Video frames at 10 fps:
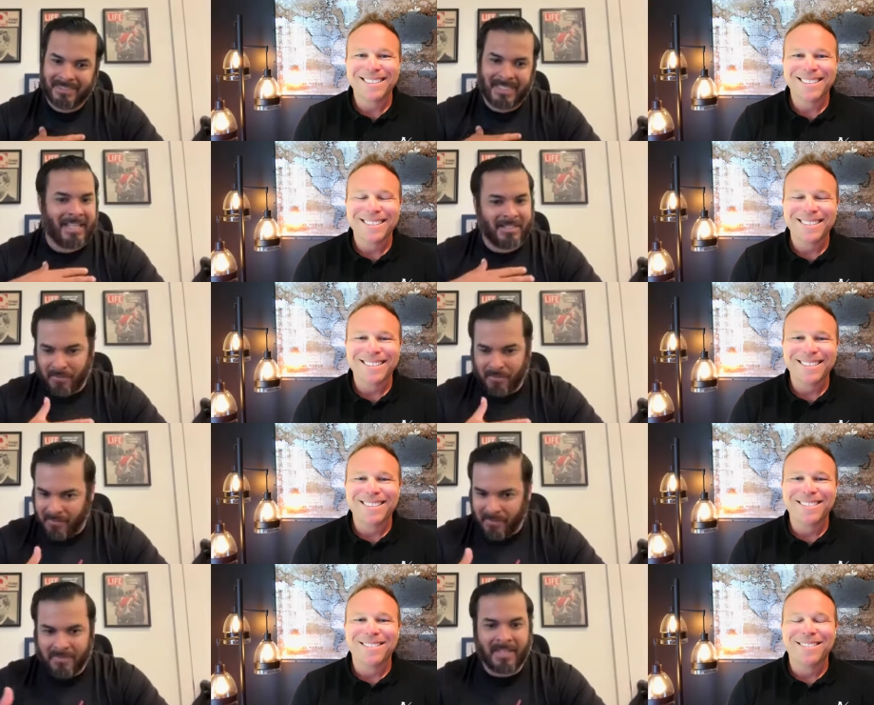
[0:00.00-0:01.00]
Speaker 1: And so
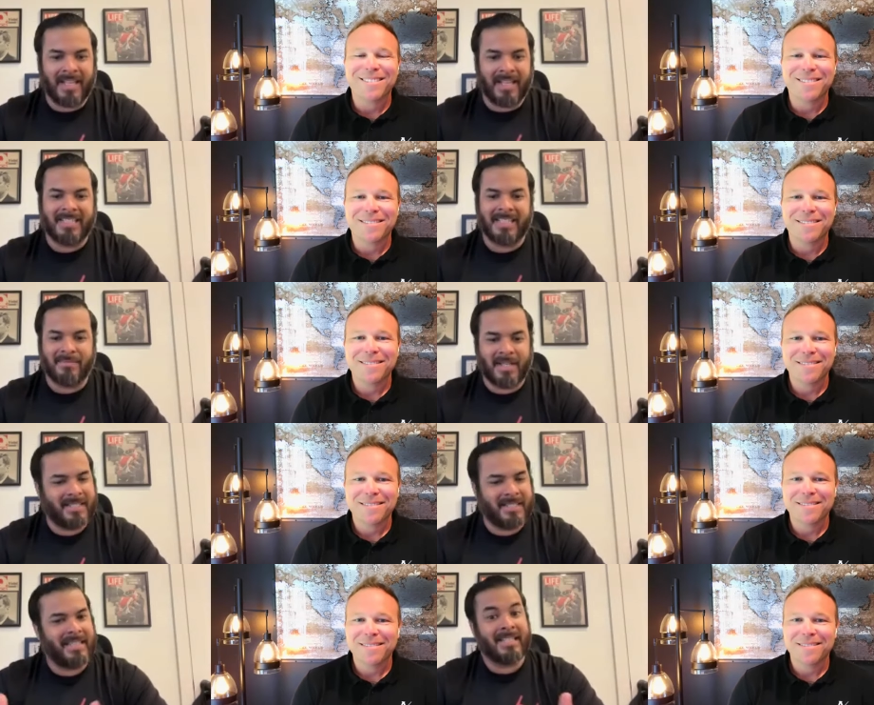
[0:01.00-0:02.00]
for the next six
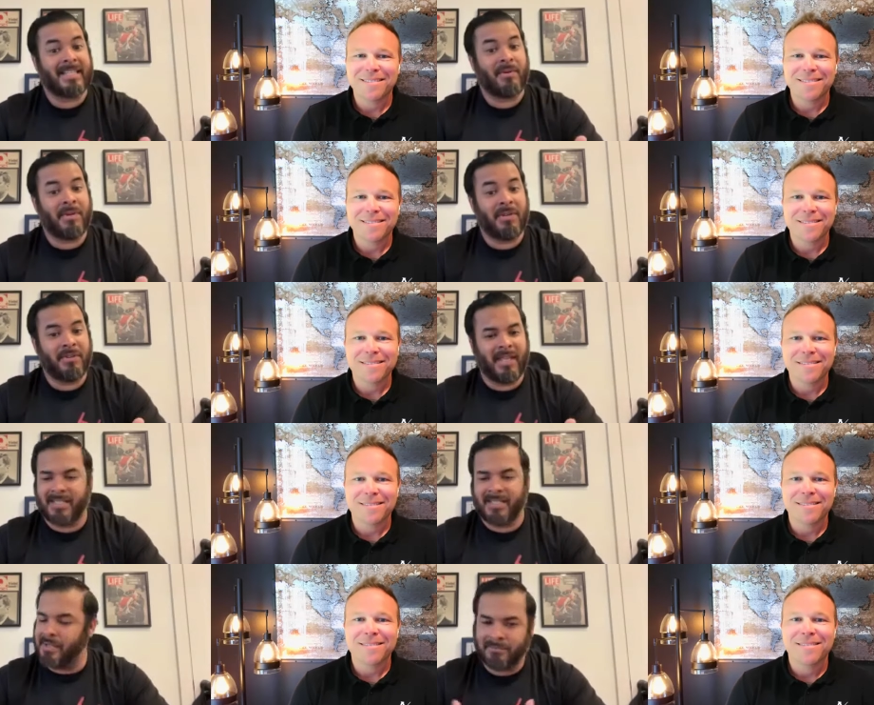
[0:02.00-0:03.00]
months, this is how we do
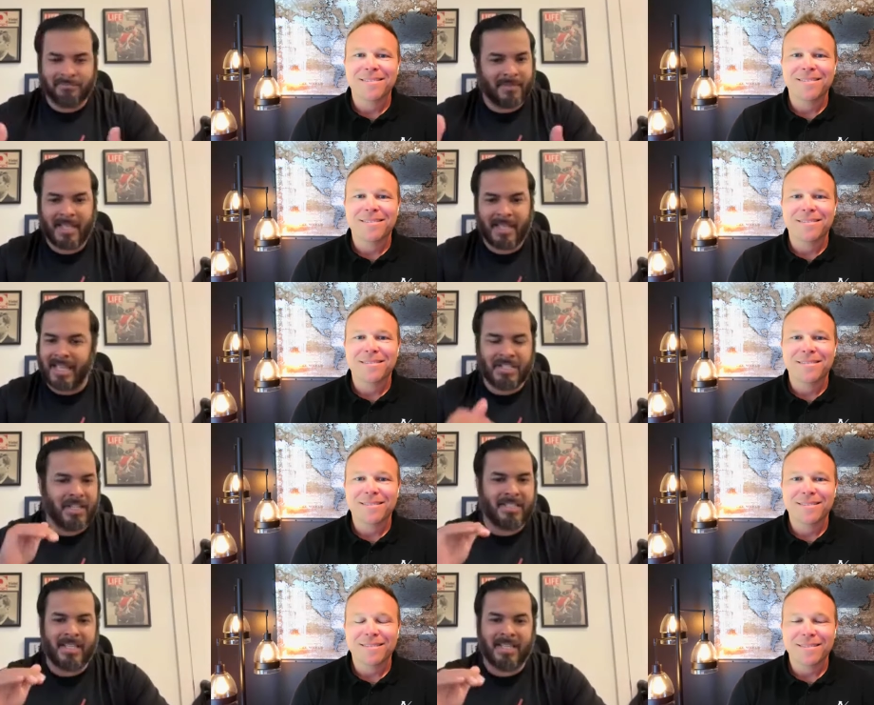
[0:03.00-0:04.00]
things. So it
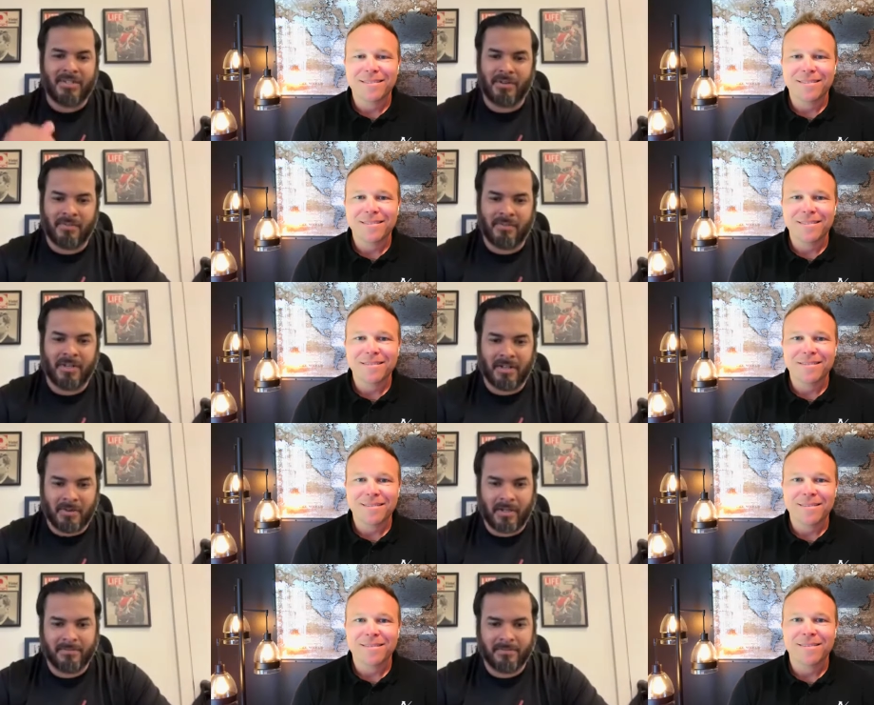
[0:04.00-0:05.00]
just gets you your foot in the
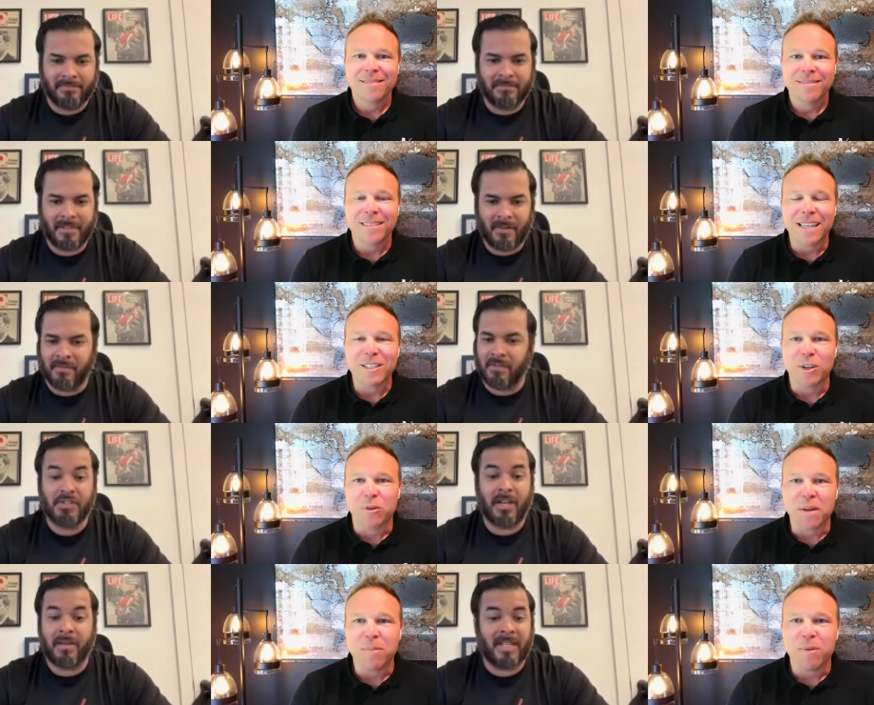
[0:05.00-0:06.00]
door.
Speaker 2: That's your
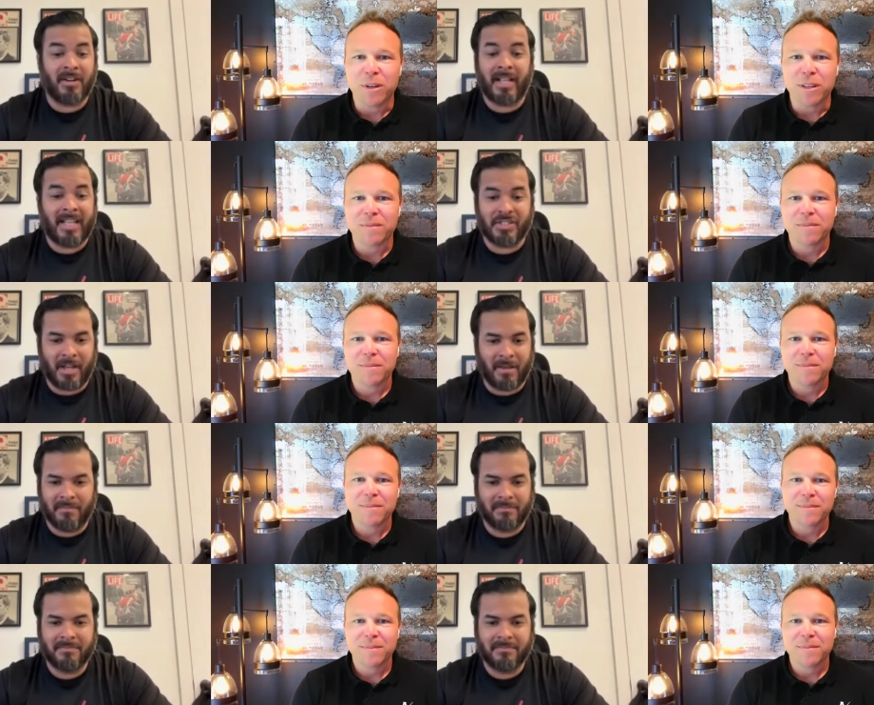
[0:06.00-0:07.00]
first job, not last job.
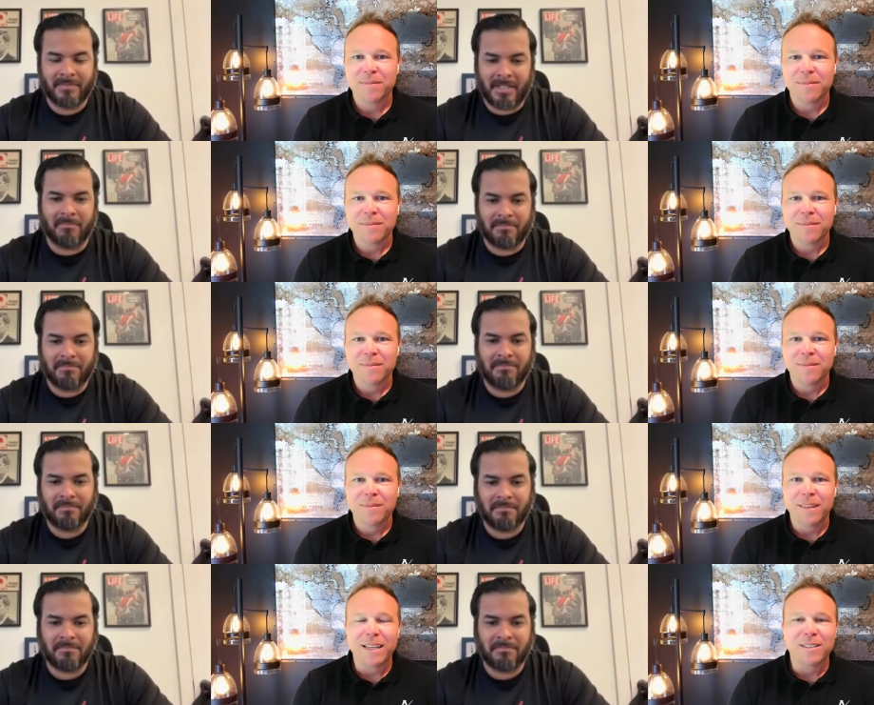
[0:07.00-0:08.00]
Yeah.
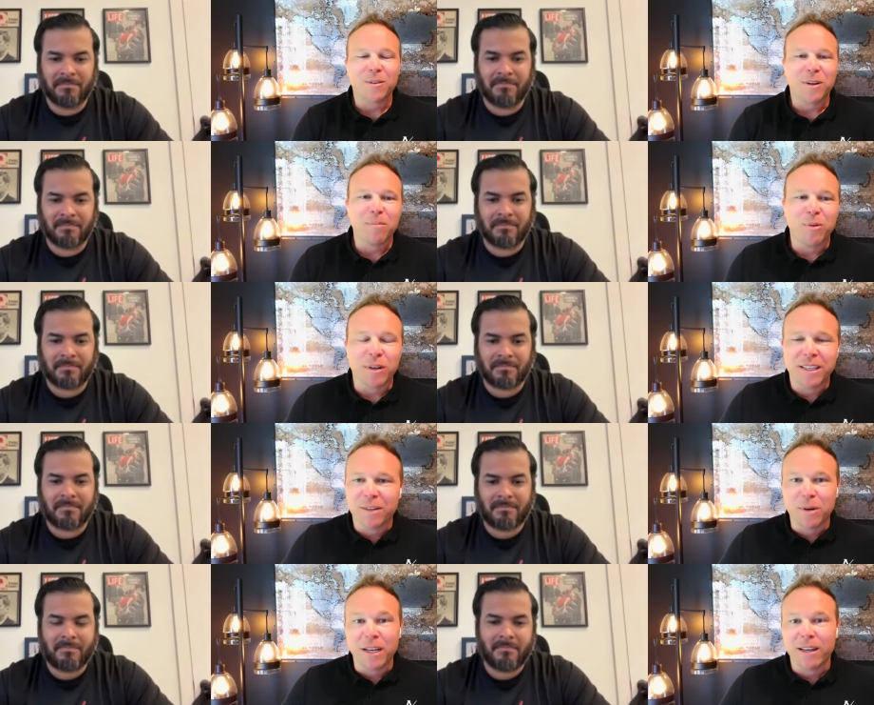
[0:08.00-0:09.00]
That is great point.
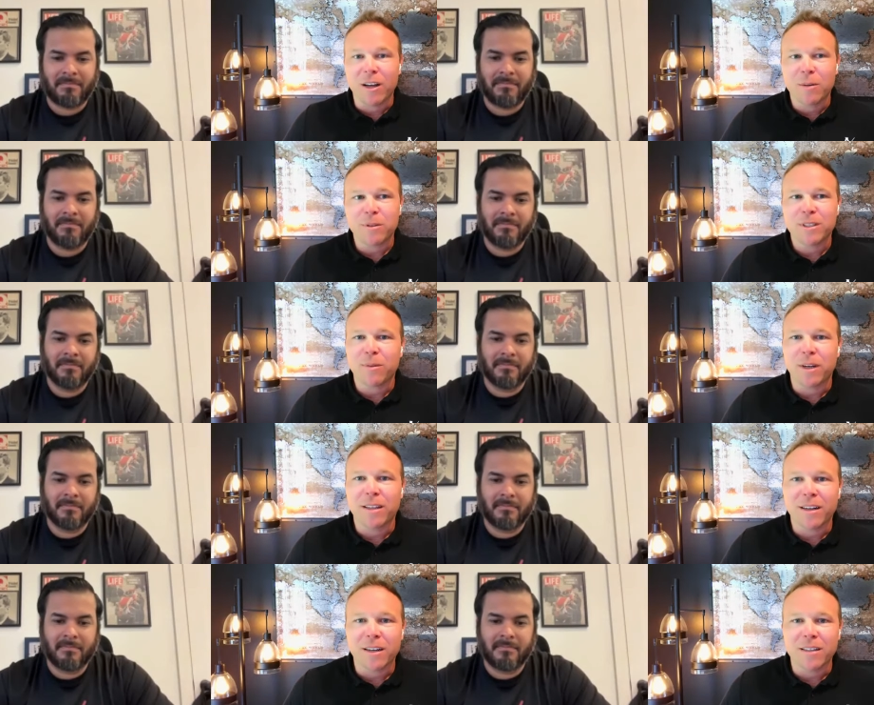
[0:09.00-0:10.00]
You're right. 100%
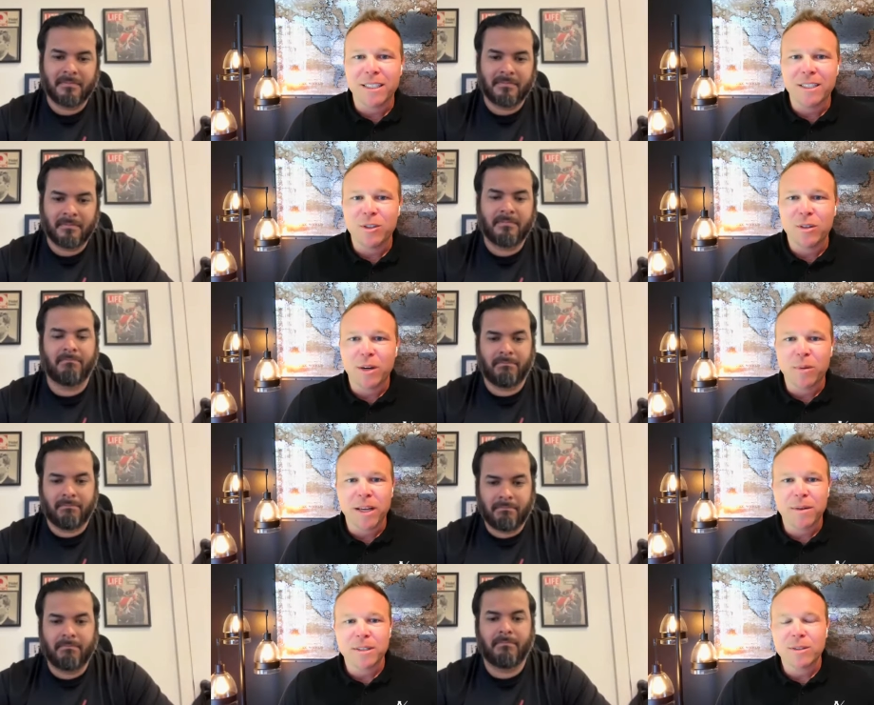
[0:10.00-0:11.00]
right. They're going to teach you their
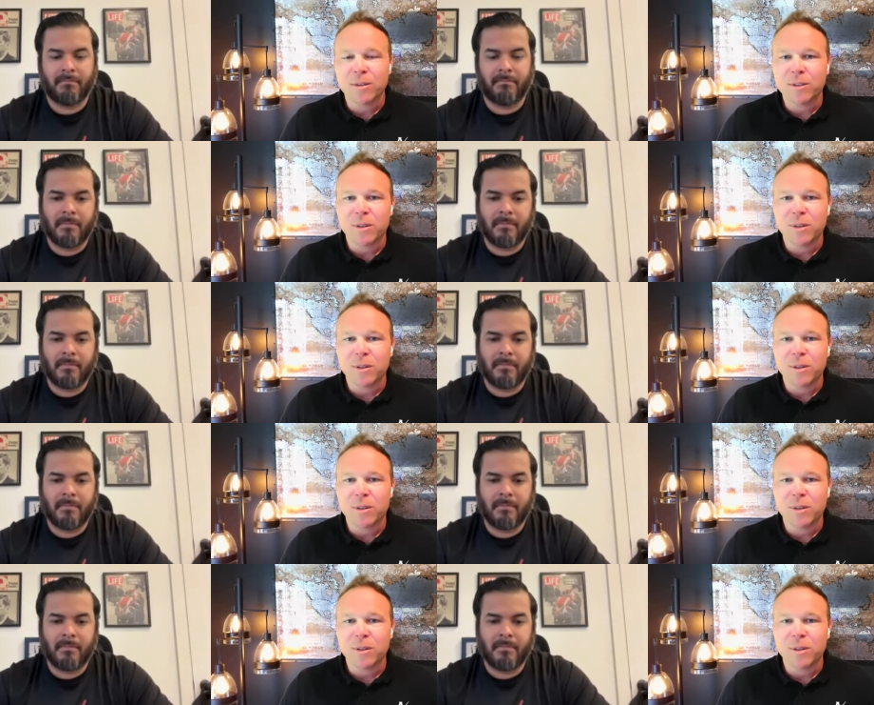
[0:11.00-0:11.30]
way as soon as